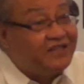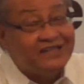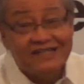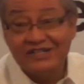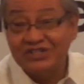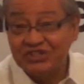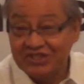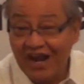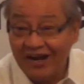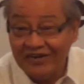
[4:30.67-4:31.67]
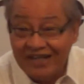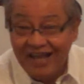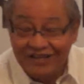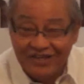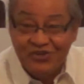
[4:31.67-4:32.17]
This is Tsari,
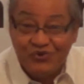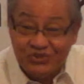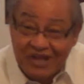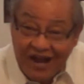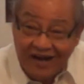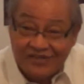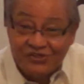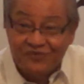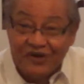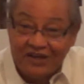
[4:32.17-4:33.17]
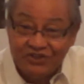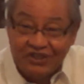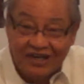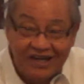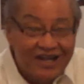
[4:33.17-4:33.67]
the new Tsars of Russia.